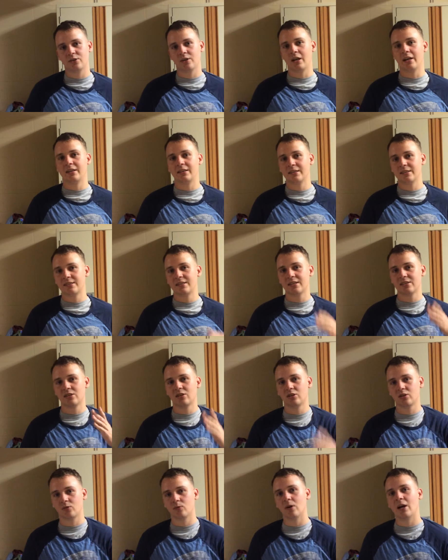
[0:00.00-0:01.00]
You're like, this
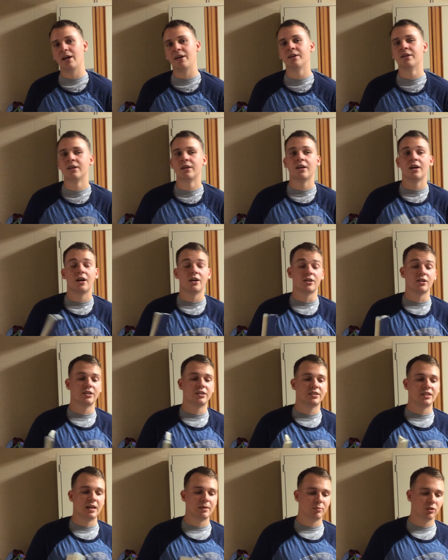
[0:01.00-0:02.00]
doesn't look right. A good
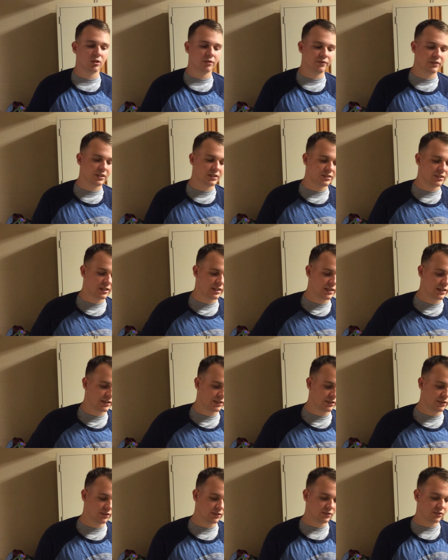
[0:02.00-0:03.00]
example of this
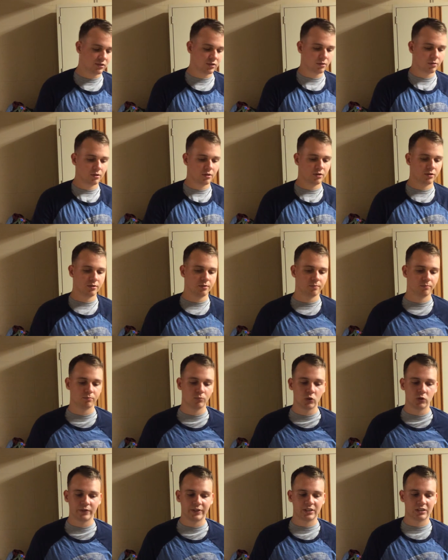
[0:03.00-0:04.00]
is
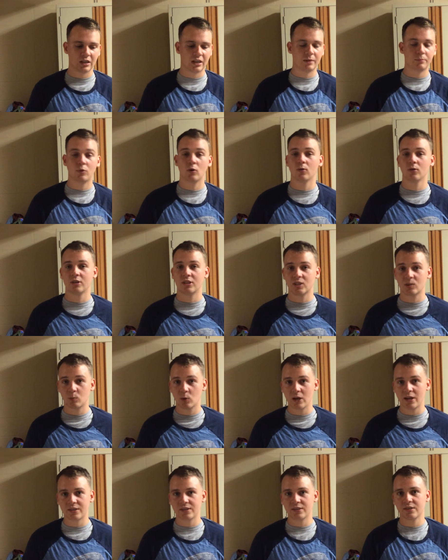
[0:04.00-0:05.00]
movies like Polar
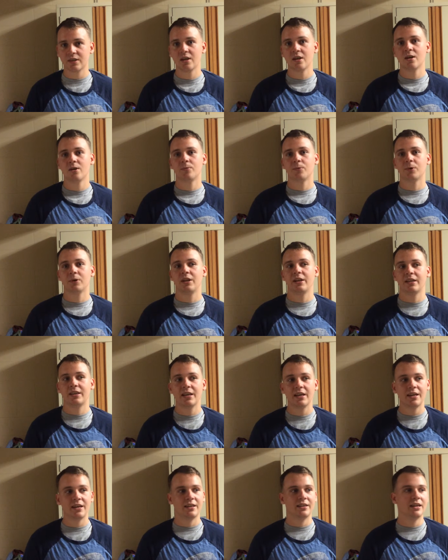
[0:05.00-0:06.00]
Express, where like,
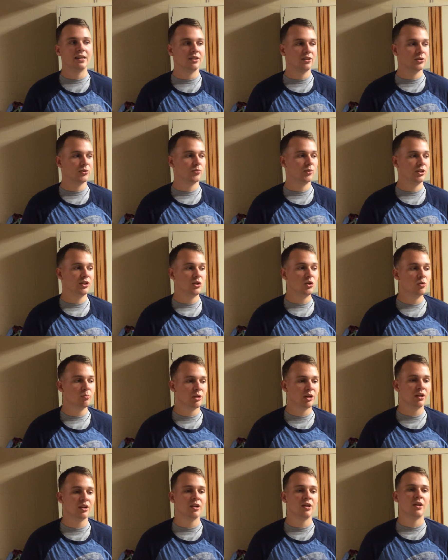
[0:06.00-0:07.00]
hey, that looks really
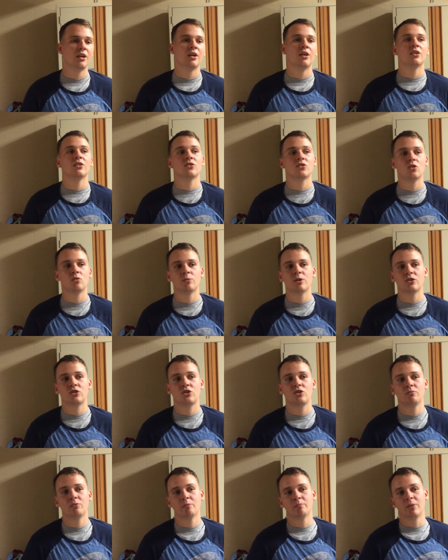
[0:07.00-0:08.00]
human. So much
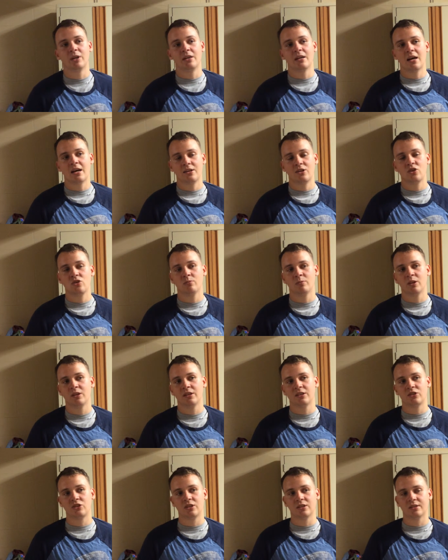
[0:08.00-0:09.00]
human, but not human.
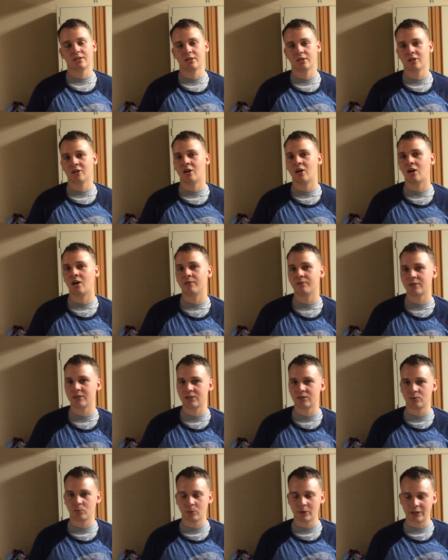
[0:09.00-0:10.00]
It's just a little off. This
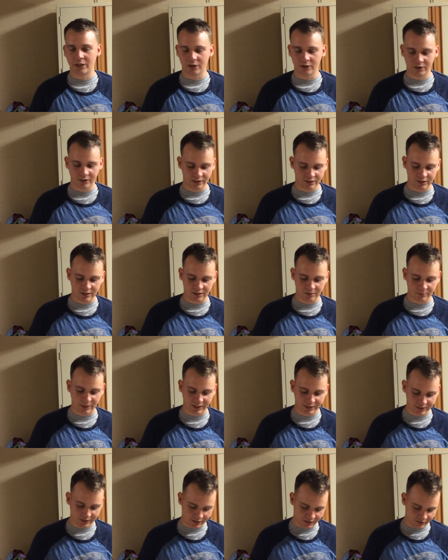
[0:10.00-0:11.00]
is weird. This doesn't
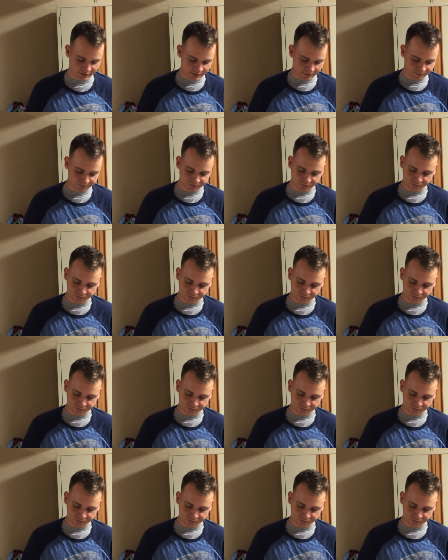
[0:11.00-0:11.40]
make sense.